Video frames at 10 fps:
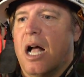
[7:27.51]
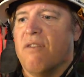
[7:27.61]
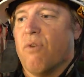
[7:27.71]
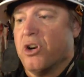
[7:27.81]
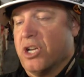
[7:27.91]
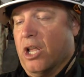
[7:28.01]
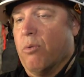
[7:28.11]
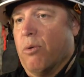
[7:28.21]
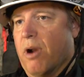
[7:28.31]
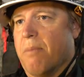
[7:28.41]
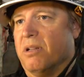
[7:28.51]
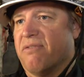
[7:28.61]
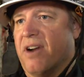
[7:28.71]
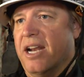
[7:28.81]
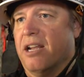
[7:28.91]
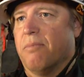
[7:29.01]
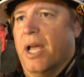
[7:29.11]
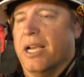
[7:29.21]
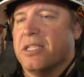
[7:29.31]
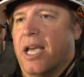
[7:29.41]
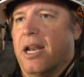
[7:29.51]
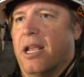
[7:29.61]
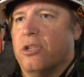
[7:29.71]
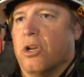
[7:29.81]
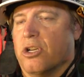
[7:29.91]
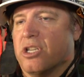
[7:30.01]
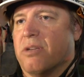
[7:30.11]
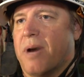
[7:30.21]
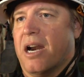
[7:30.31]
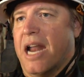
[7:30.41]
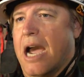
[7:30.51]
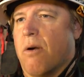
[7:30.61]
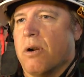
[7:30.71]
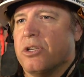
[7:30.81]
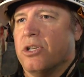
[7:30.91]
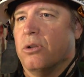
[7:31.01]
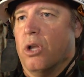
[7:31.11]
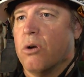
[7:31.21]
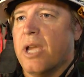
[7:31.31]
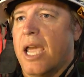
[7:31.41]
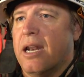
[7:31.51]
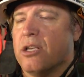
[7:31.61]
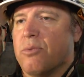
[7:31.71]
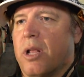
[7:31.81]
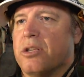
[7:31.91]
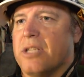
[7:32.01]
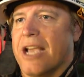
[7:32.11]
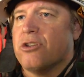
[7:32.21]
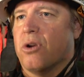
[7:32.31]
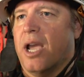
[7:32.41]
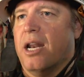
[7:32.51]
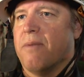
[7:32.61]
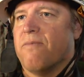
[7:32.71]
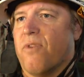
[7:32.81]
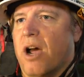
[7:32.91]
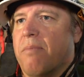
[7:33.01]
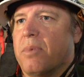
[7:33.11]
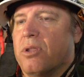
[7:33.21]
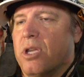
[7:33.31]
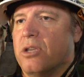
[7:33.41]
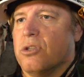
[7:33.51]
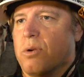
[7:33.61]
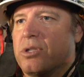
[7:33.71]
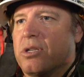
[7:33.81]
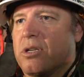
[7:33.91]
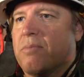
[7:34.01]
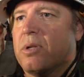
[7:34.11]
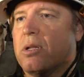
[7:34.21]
Fortunately, we were able to find him. Like I said, it took just about an hour to locate as well as to extricate him from the sewer system.